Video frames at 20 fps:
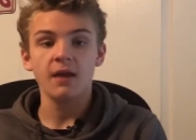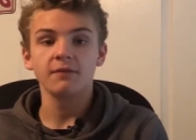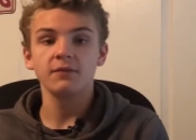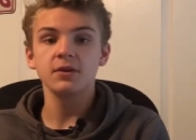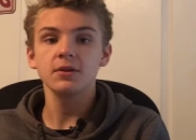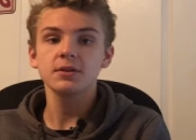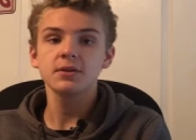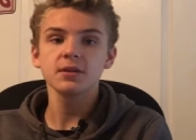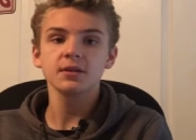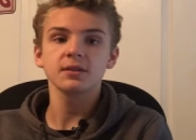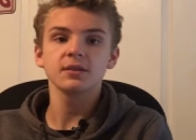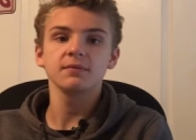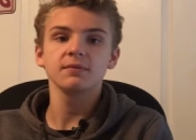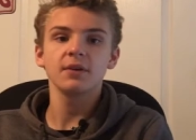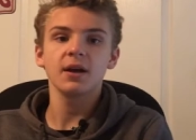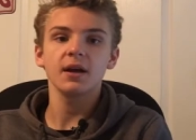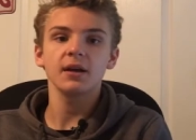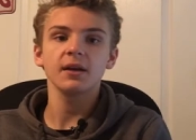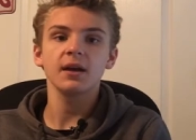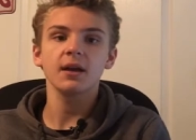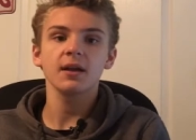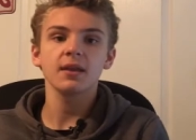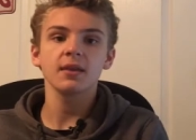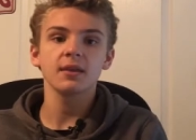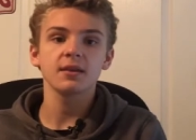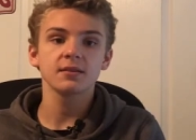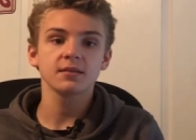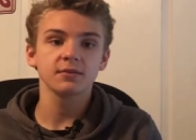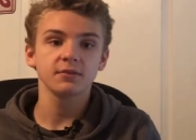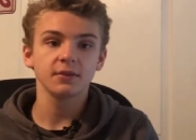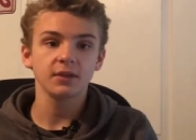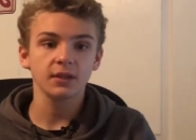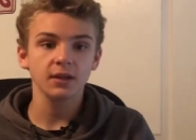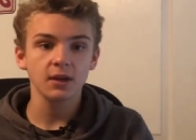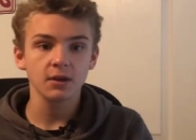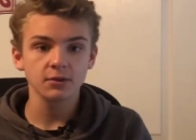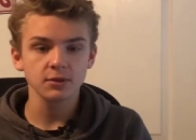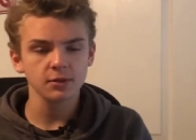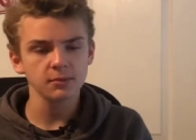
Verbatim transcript: If you took some value out of this video,